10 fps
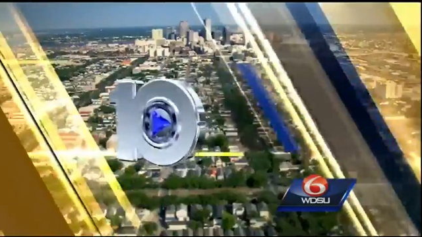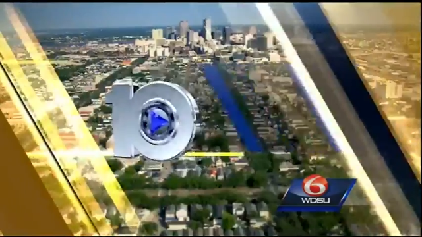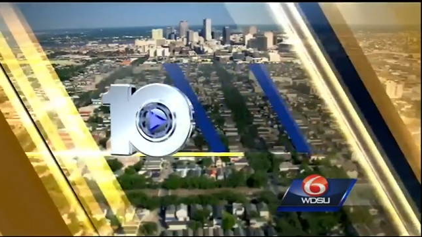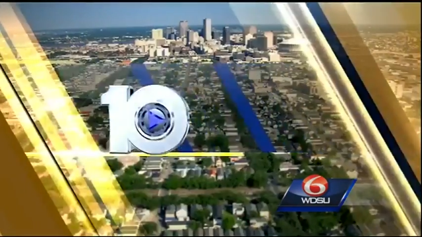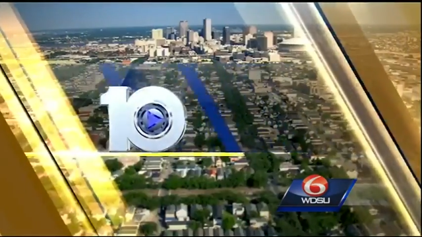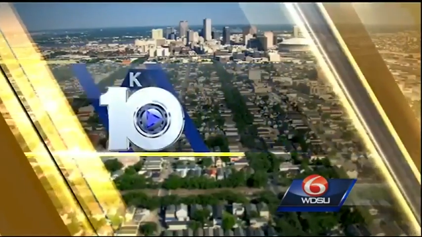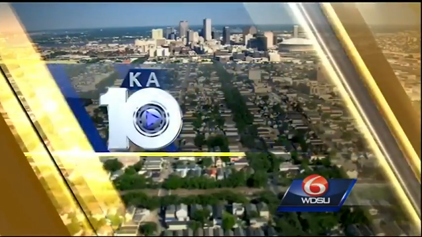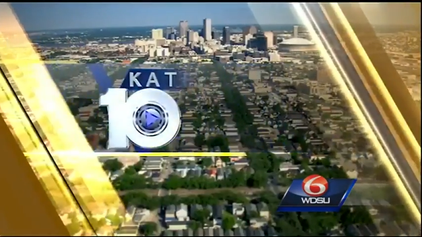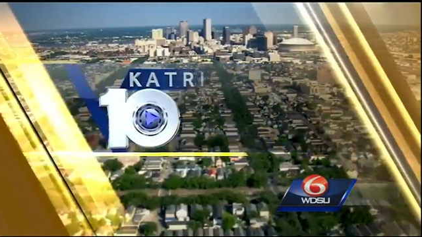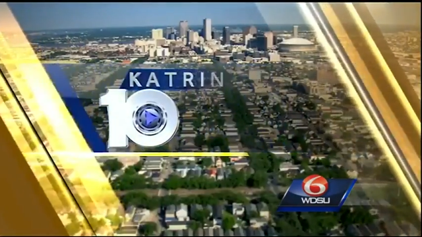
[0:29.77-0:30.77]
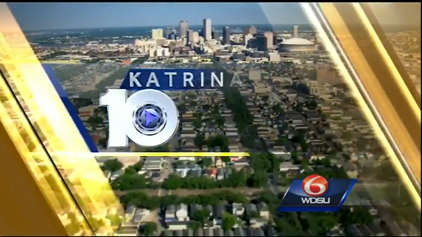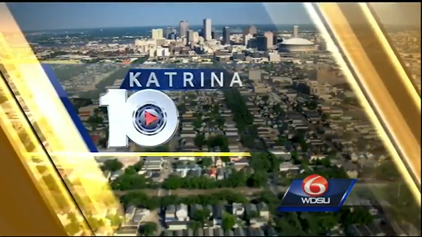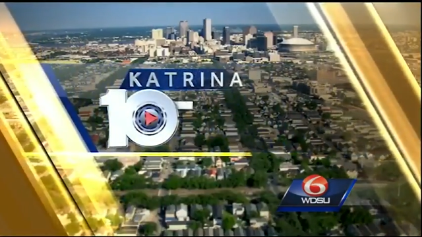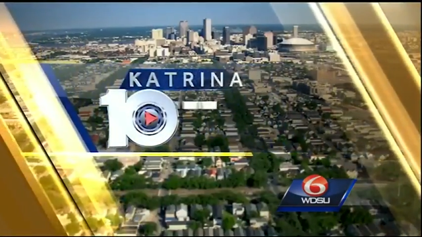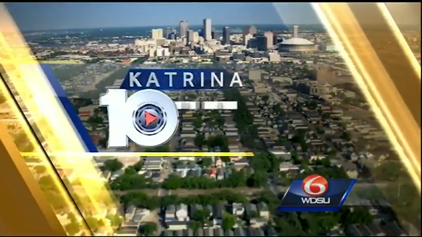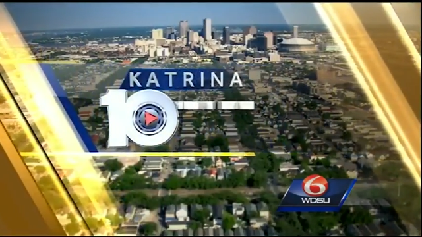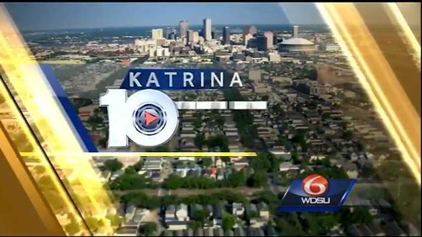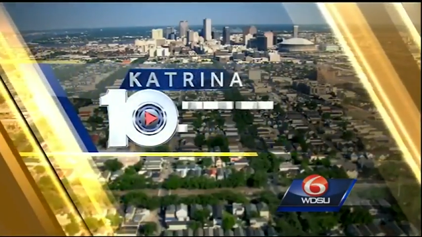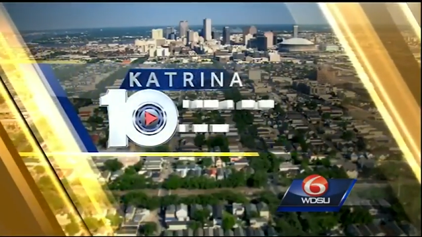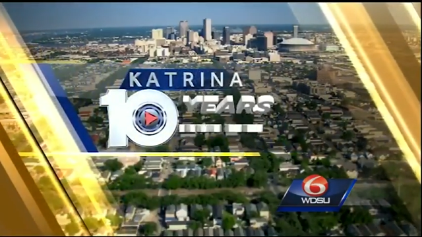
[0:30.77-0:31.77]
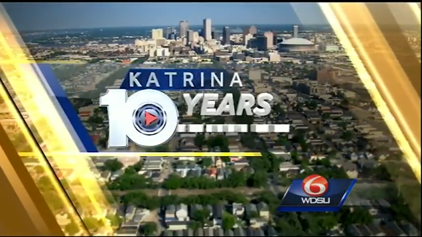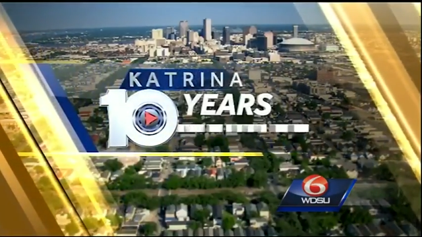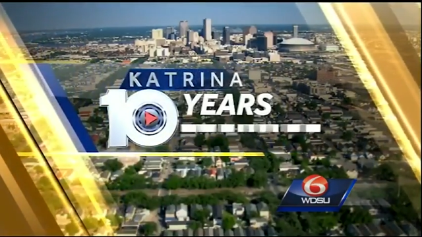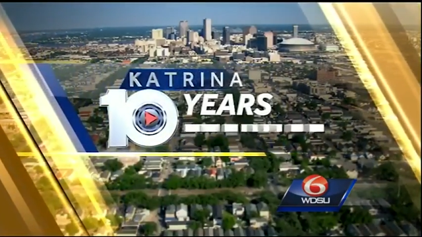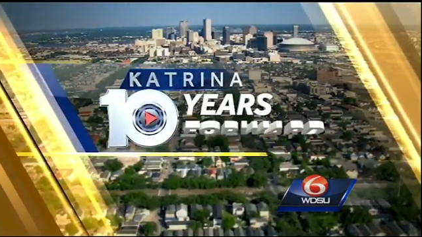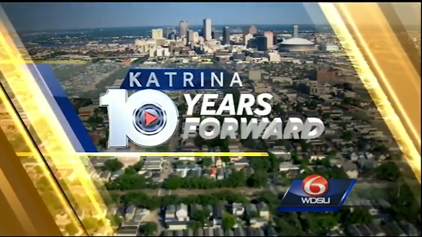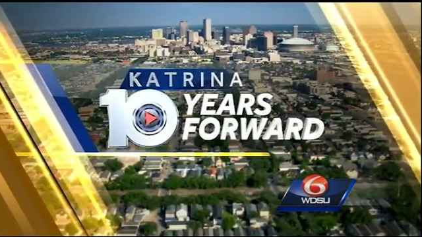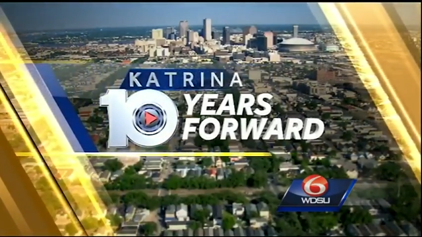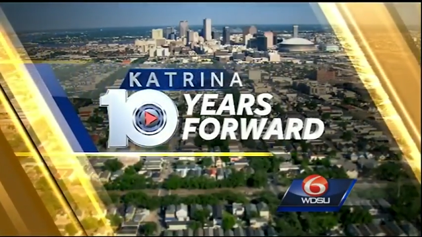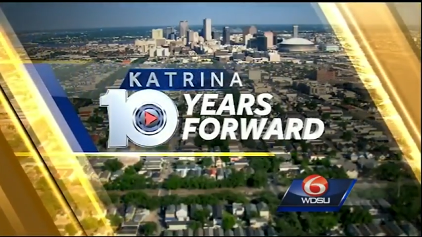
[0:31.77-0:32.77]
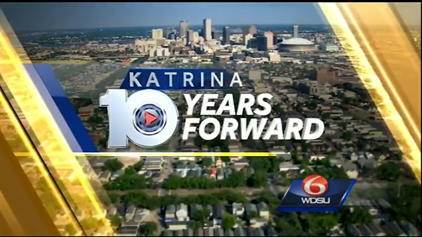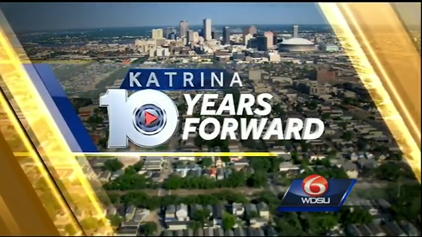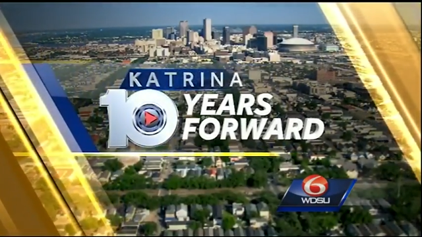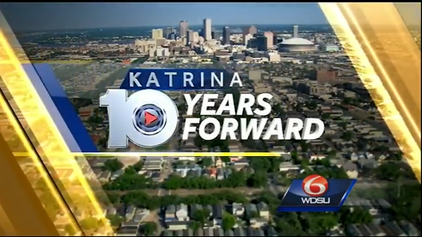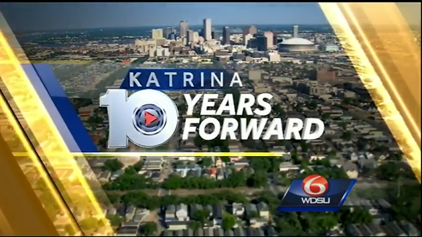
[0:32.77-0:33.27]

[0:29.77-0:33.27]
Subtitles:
(no speaker visible)